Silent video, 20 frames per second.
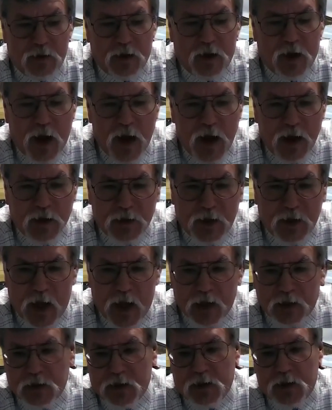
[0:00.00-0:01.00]

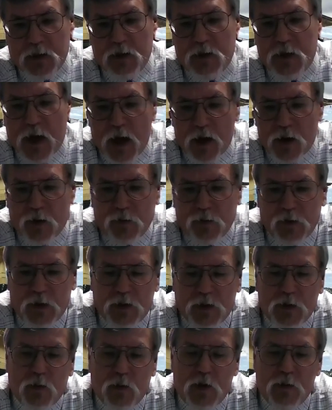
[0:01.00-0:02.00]
context, not only
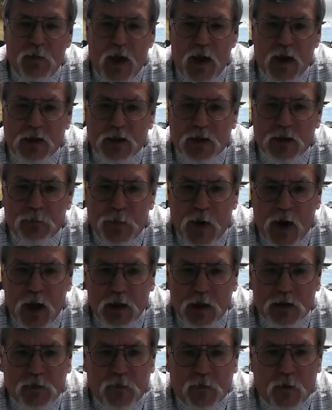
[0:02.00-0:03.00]
do we make
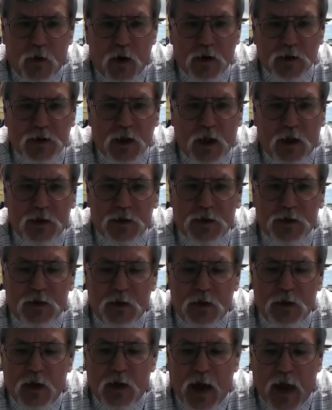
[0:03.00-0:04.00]
space for our cells
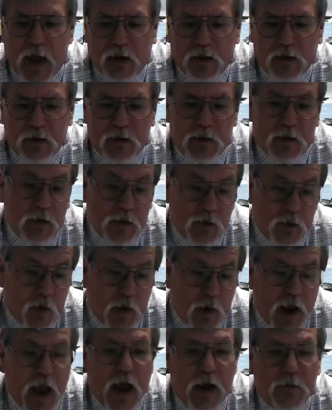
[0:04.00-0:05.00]
to act and
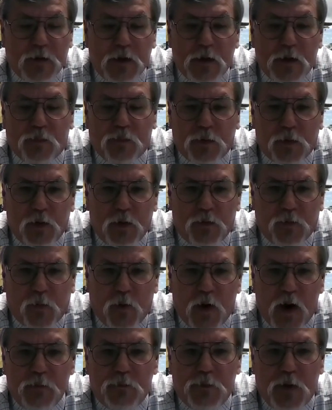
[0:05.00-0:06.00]
graft and
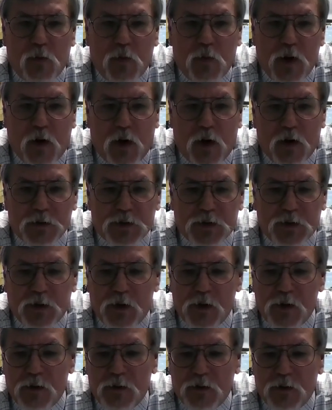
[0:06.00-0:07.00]
proliferate, but we
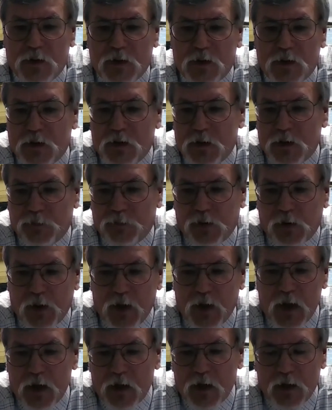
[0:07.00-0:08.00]
also
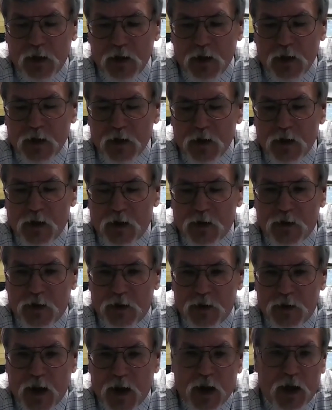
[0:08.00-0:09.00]
deplete the
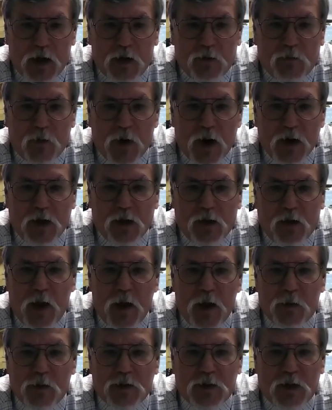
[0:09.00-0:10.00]
negative
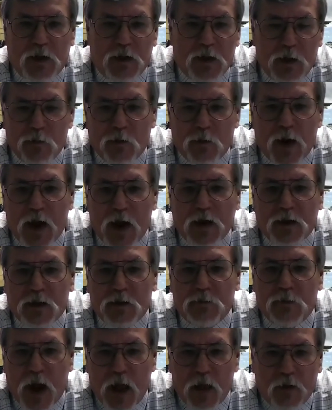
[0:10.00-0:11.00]
regulators, Tregs
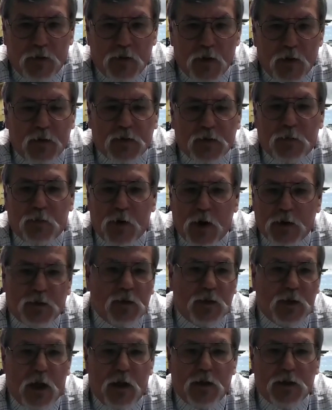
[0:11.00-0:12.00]
and myeloid-derived
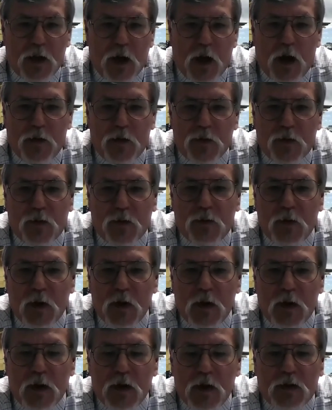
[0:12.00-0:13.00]
suppressor cells and other
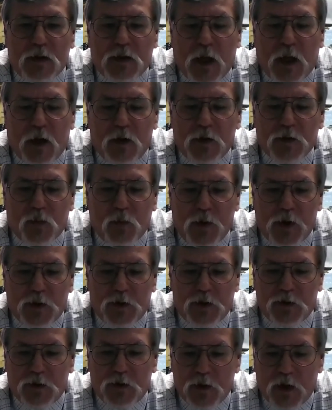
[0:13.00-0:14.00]
cells
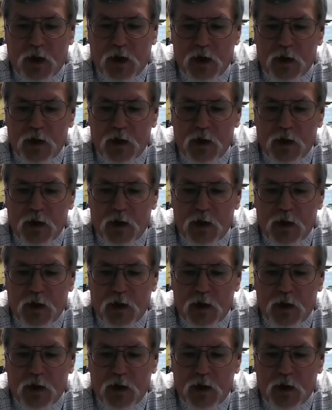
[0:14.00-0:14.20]
which